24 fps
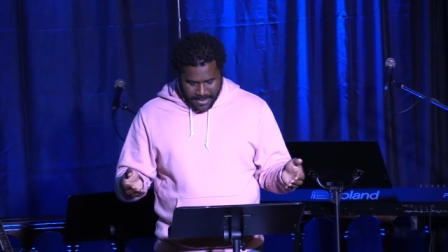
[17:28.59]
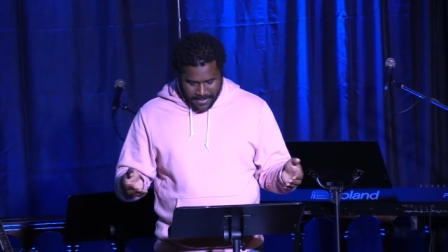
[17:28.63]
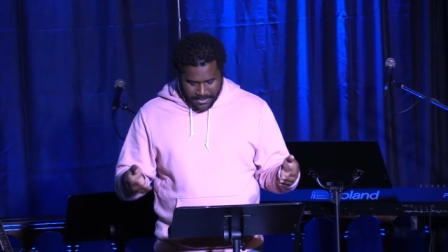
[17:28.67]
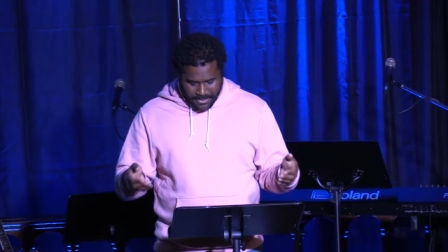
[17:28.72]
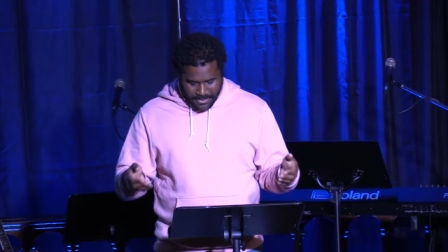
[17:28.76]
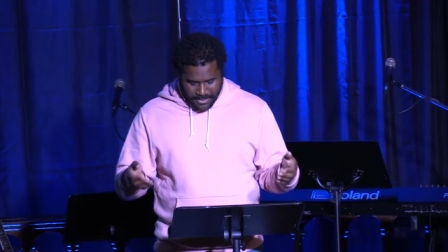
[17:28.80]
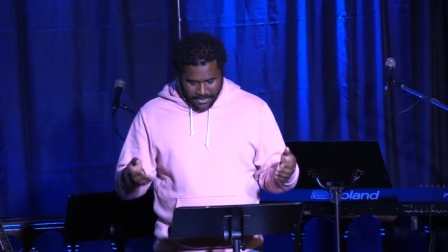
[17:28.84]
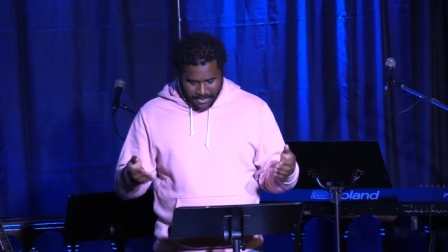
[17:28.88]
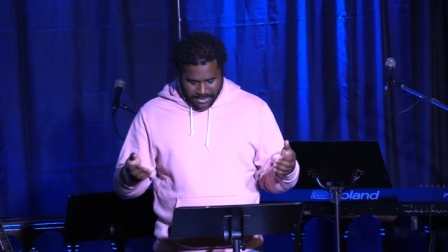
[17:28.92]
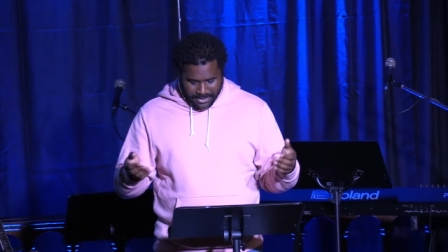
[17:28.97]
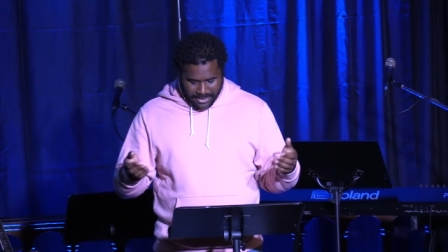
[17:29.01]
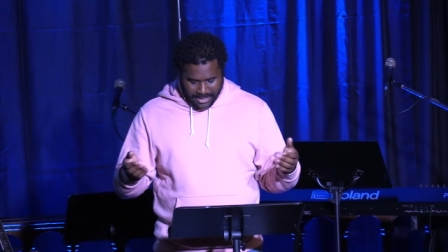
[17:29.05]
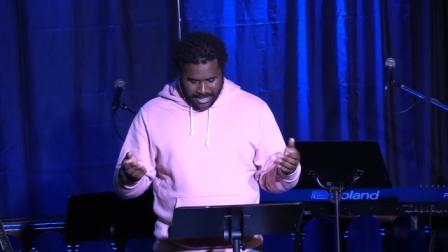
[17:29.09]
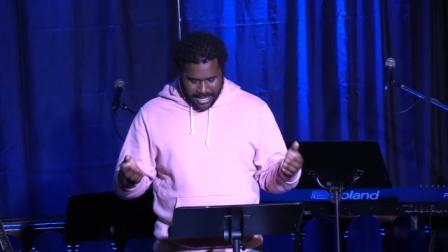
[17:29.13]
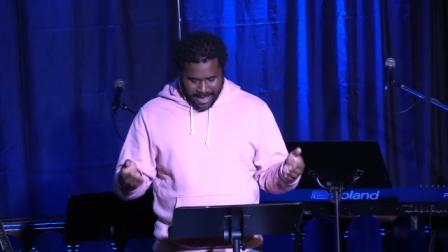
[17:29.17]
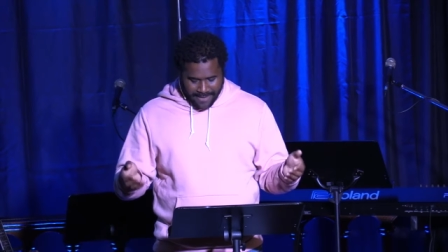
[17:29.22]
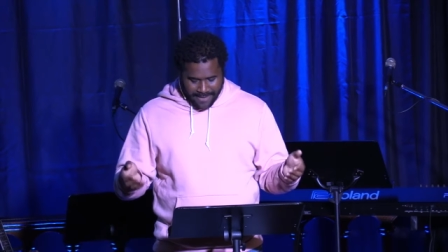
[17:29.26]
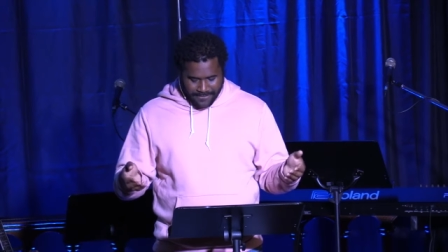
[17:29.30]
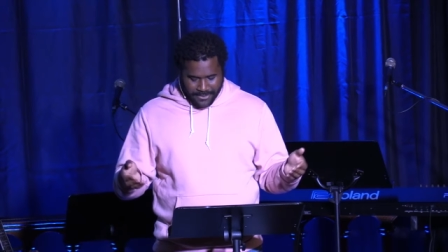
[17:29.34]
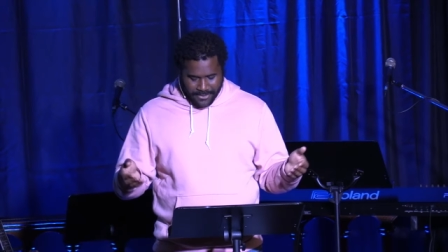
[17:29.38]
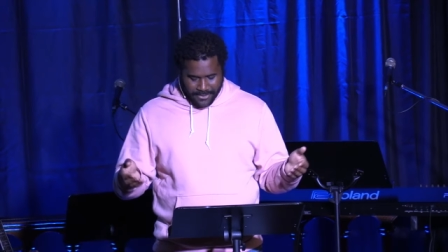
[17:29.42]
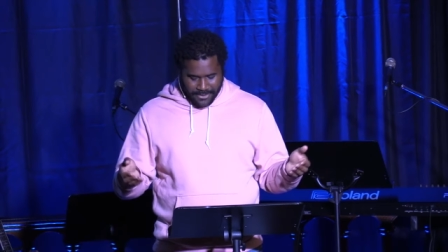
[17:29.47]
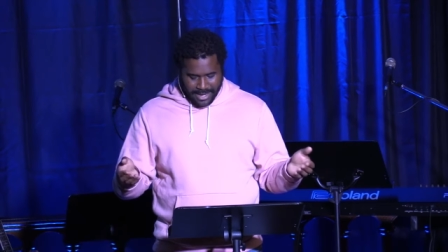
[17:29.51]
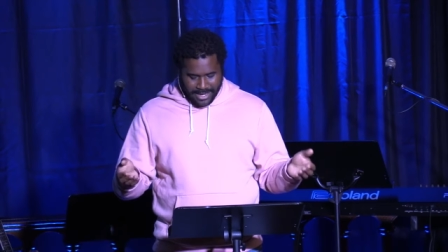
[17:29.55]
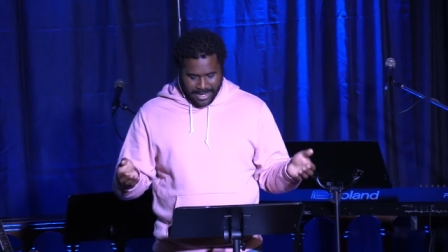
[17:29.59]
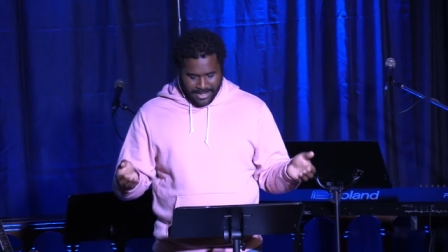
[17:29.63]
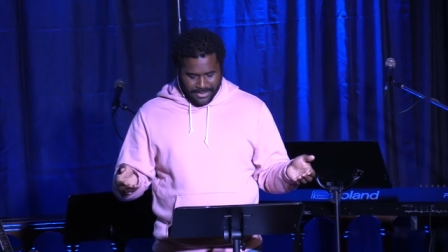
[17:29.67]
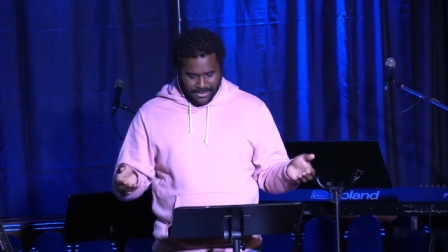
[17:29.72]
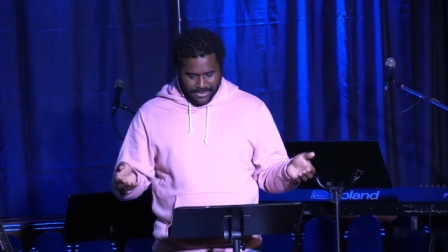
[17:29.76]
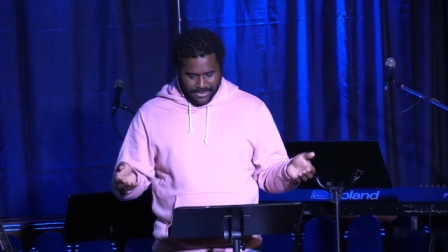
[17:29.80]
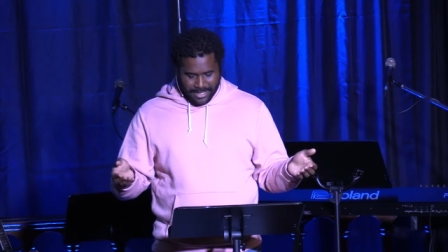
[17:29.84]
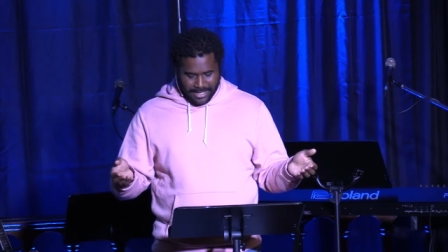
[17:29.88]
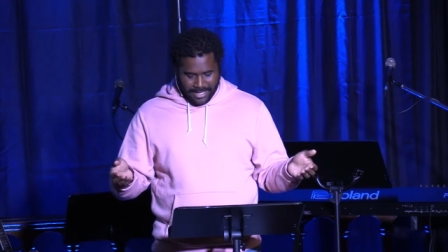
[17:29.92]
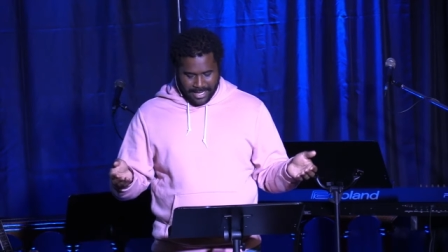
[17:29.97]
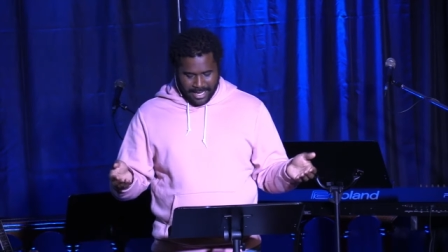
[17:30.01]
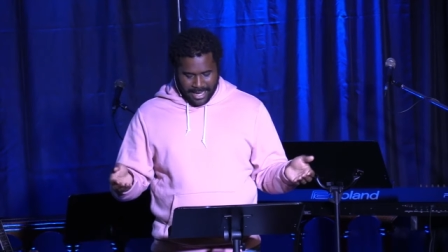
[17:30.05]
you will never enter
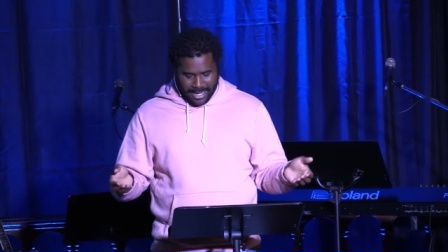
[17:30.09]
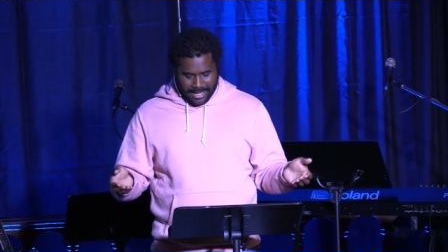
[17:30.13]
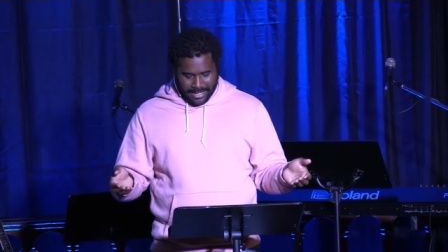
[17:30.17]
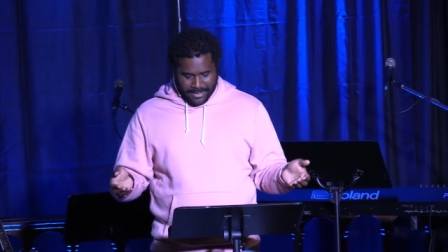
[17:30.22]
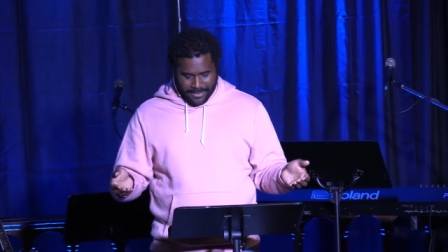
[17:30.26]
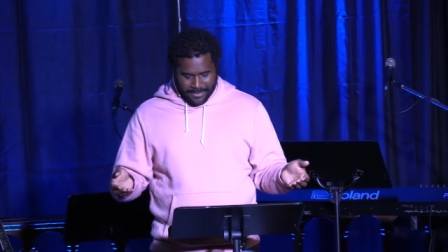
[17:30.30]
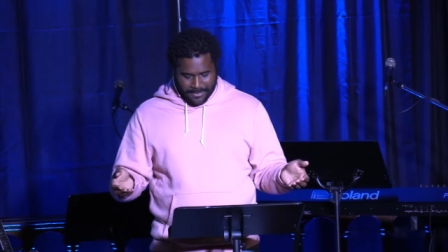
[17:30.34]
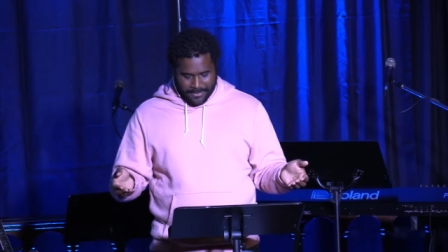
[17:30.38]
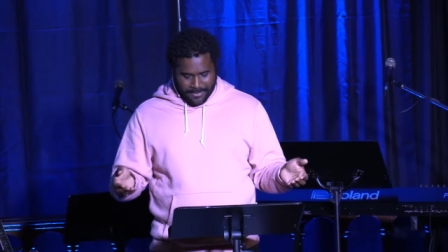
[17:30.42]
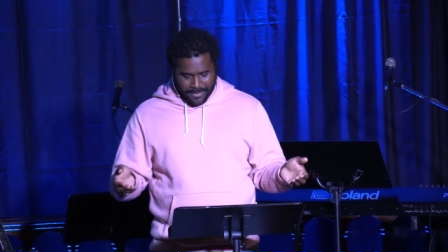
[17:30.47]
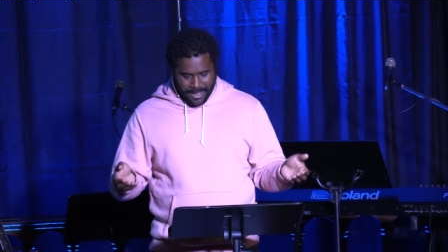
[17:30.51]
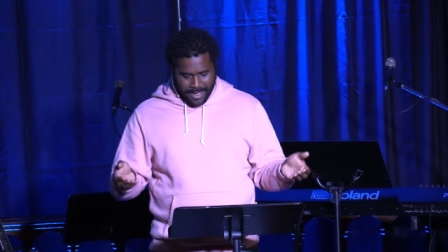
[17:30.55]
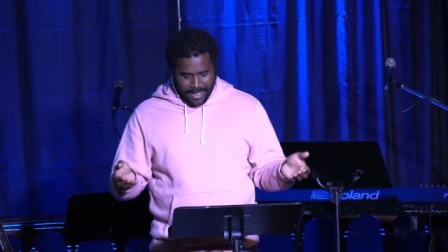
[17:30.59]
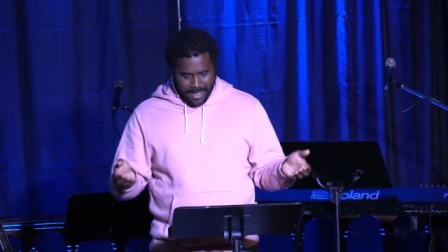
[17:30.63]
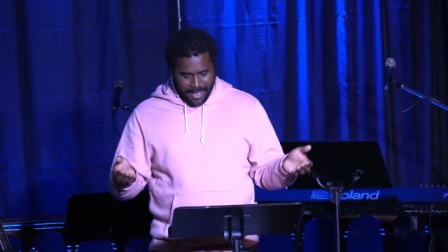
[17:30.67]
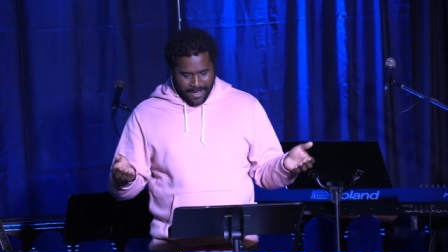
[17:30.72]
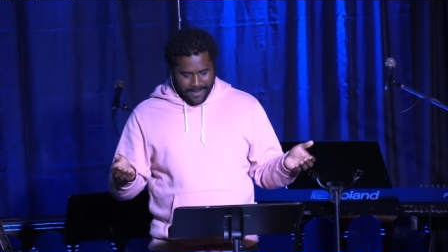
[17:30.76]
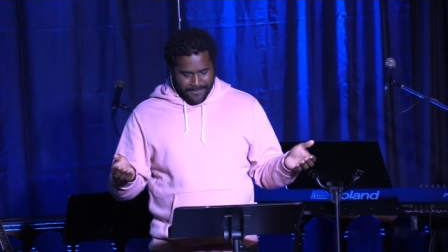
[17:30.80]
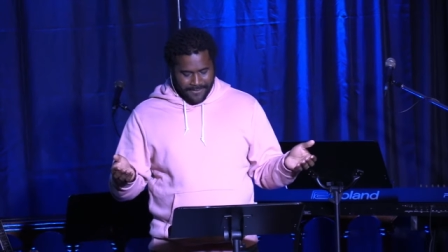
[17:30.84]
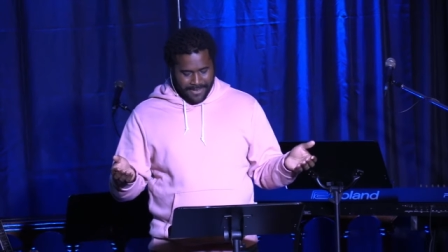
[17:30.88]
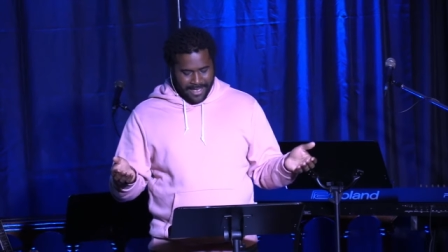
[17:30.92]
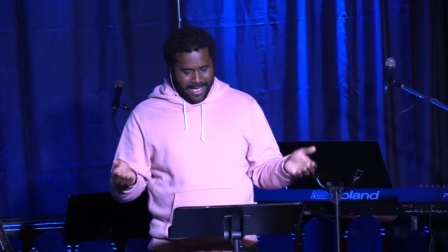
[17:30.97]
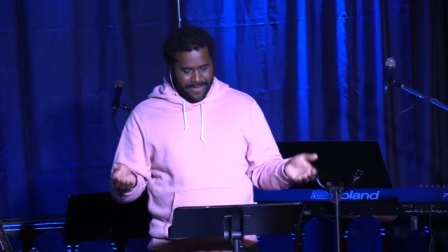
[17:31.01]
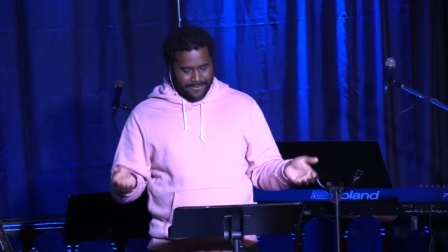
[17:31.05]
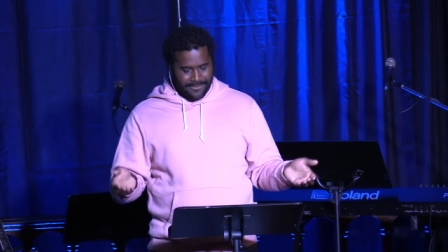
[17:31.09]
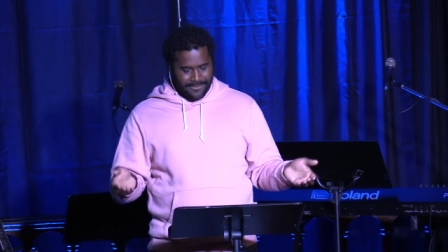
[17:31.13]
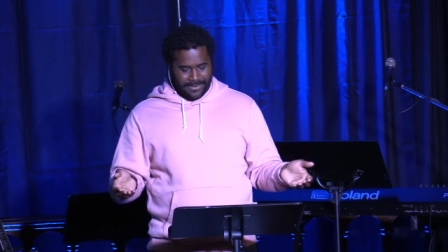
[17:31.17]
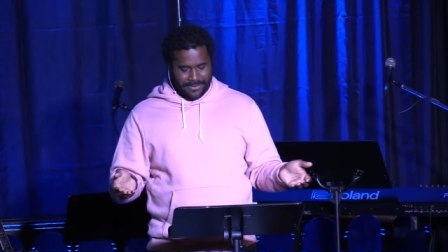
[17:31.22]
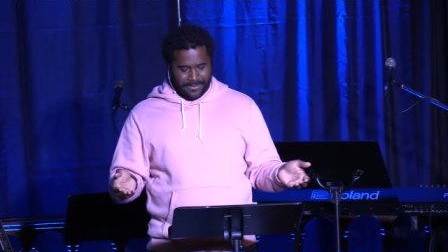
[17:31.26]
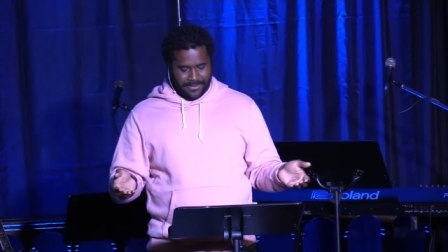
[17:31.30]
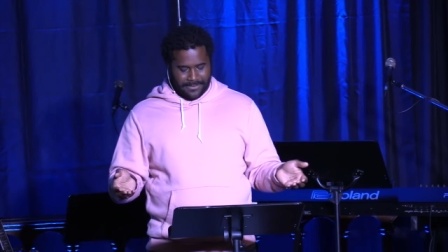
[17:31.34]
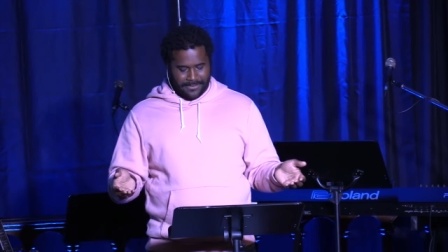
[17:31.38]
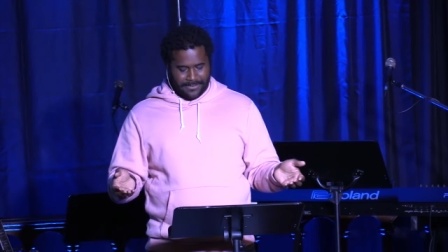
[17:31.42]
the kingdom of heaven.